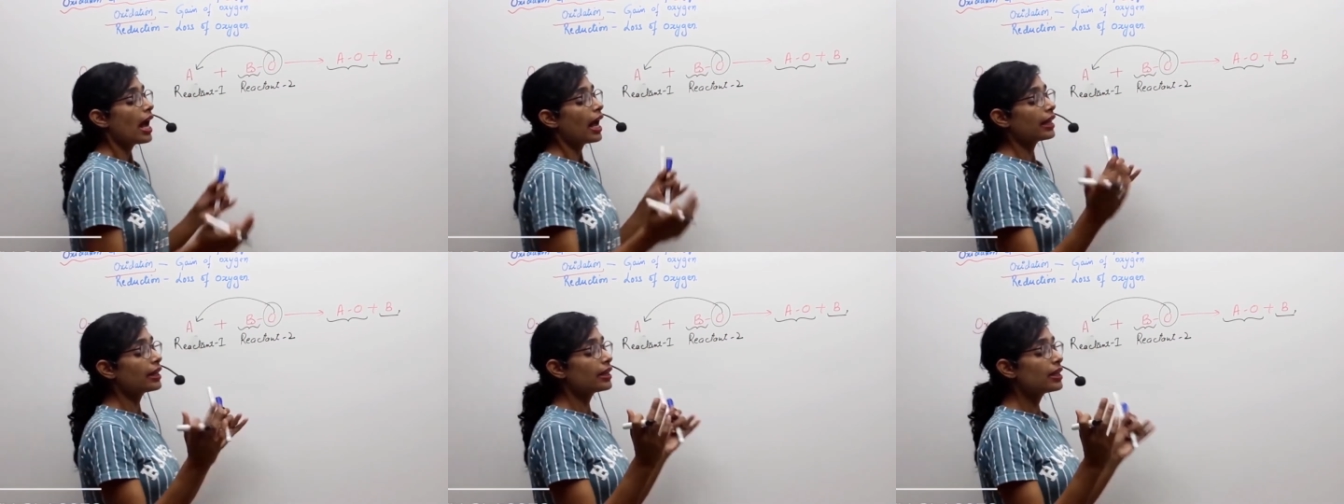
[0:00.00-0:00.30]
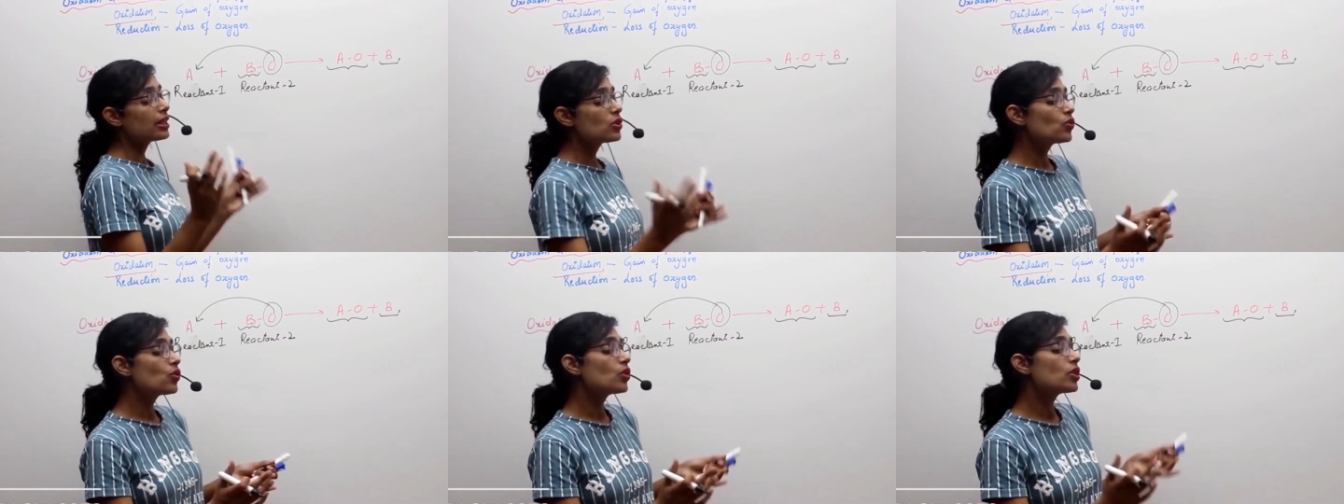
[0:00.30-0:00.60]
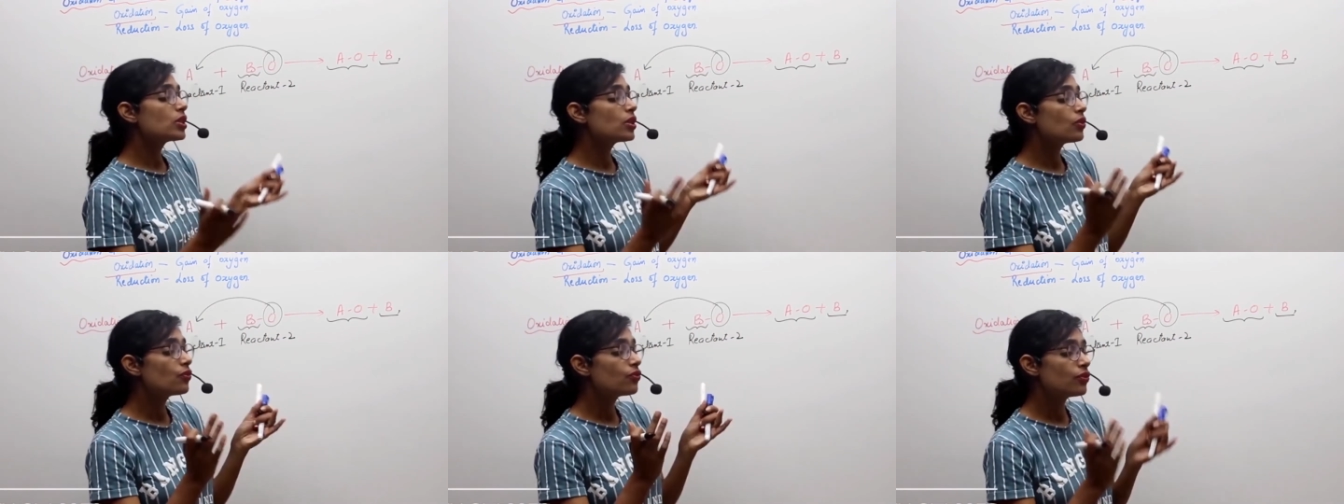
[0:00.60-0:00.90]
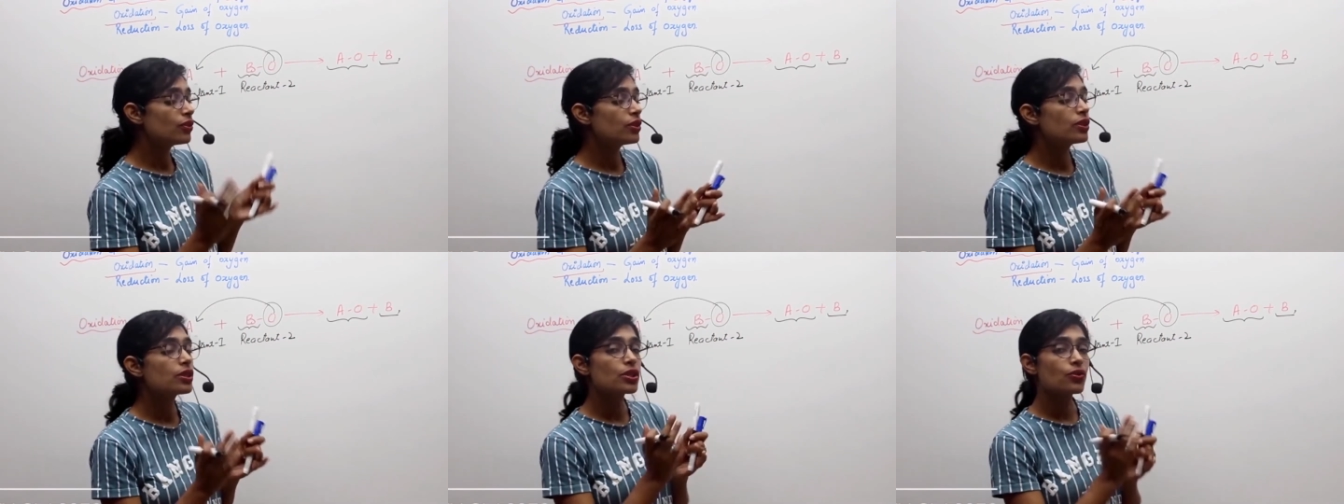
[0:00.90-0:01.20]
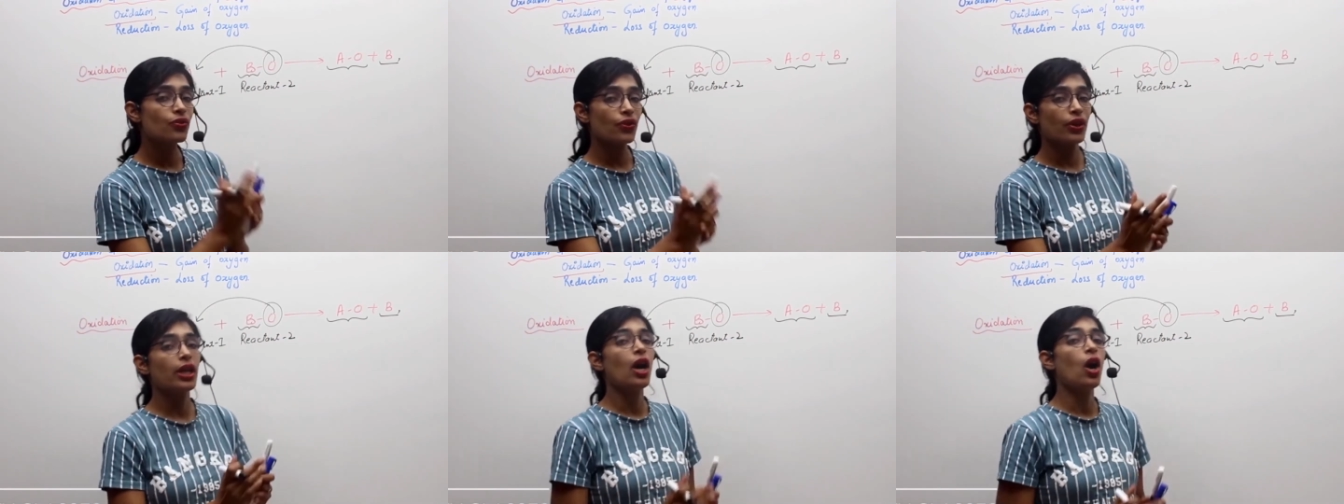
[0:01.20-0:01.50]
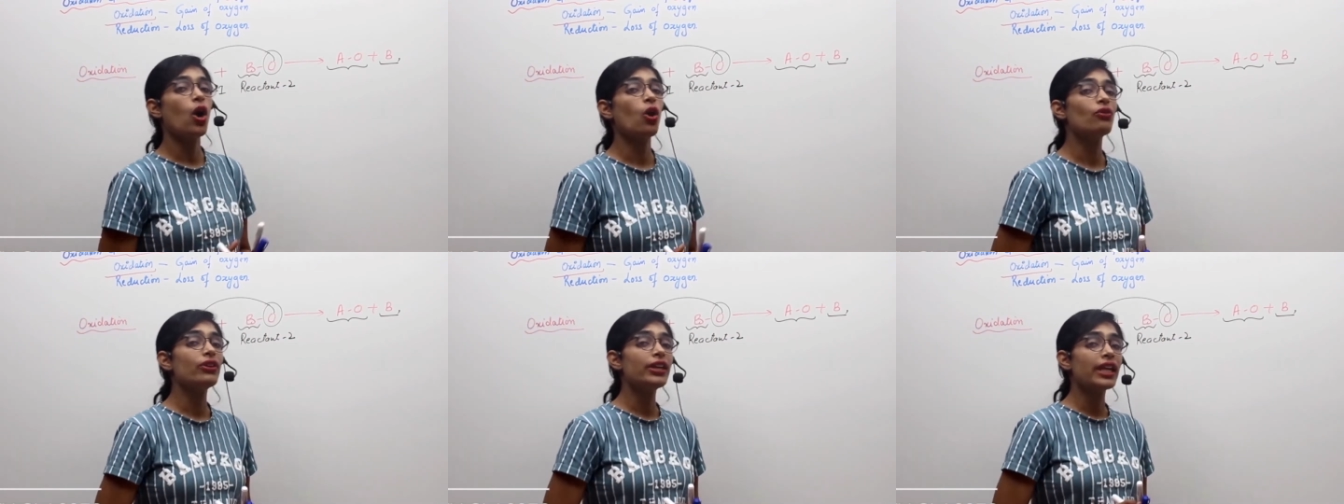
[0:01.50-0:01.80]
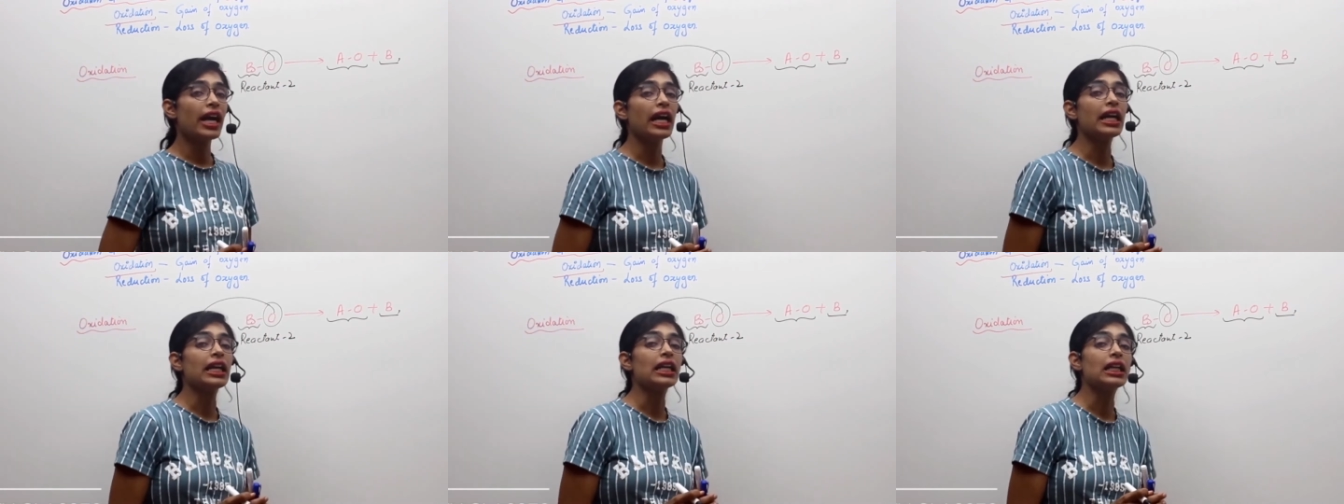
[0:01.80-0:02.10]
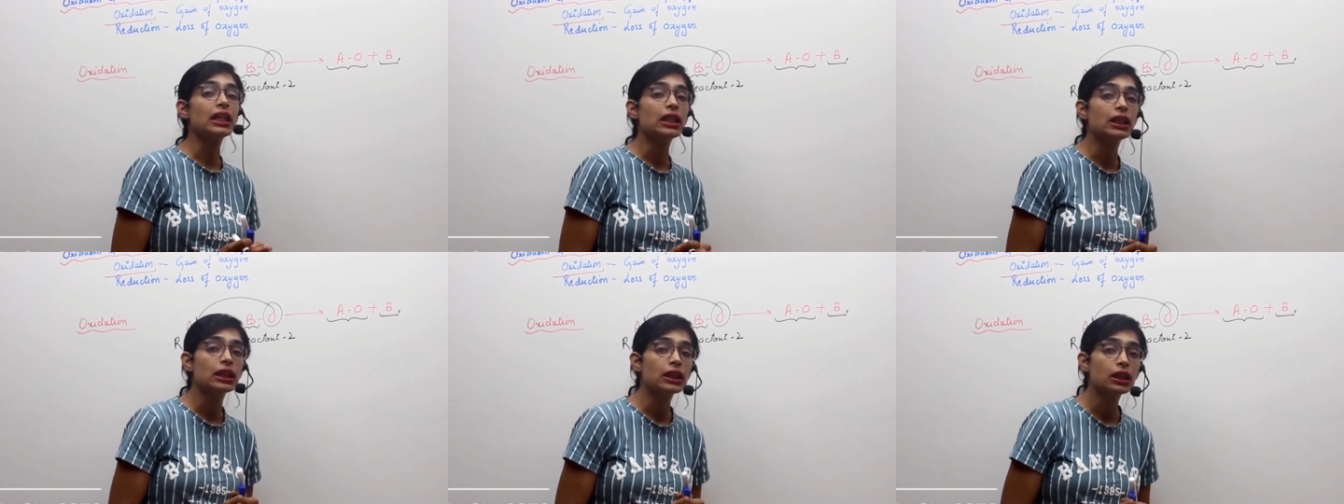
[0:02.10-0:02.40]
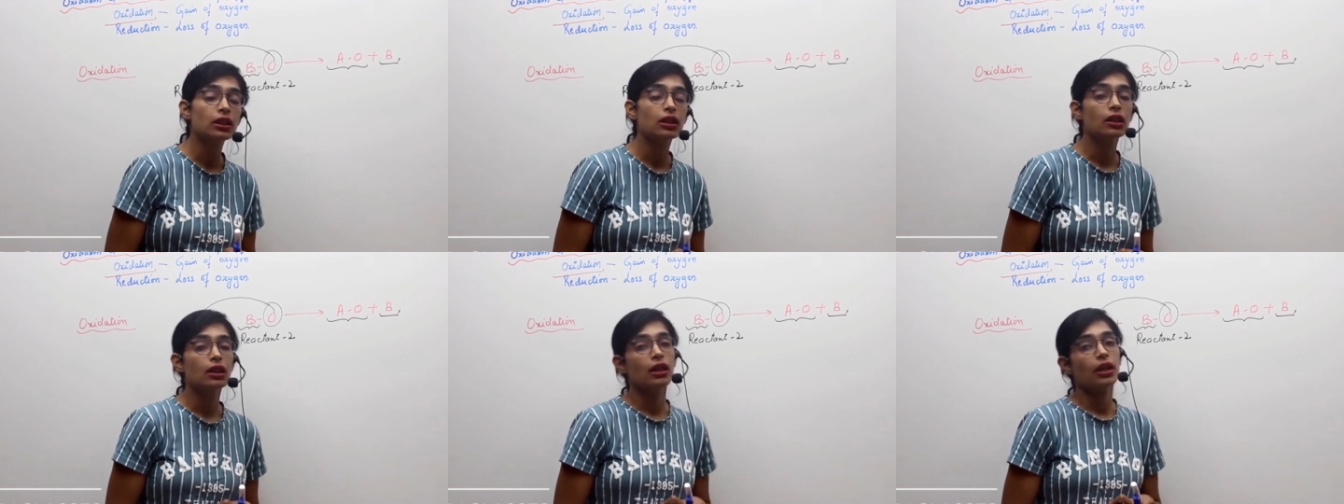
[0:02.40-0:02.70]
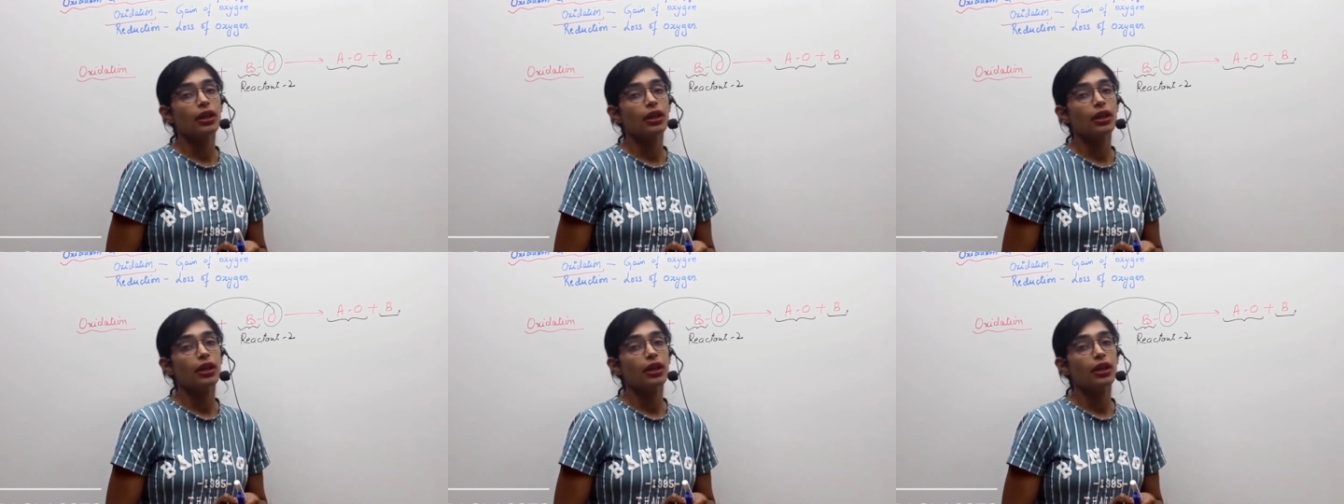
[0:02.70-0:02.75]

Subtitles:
and this was the first way how we had learned